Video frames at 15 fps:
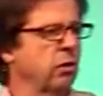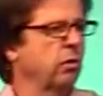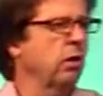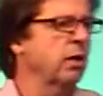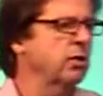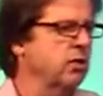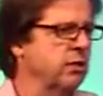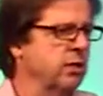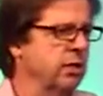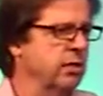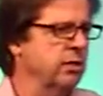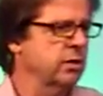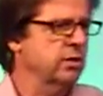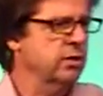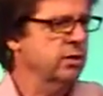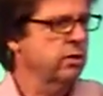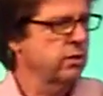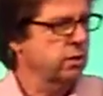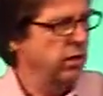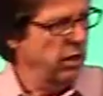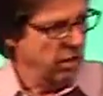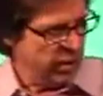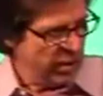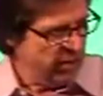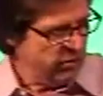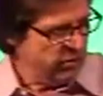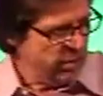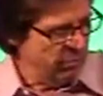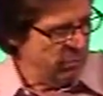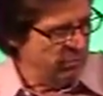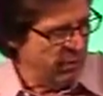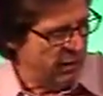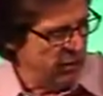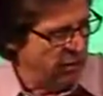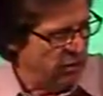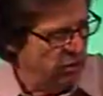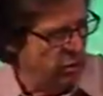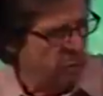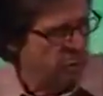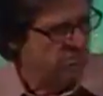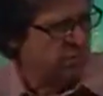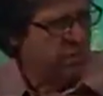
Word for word: they're watching Jesus, here comes someone bearing the news of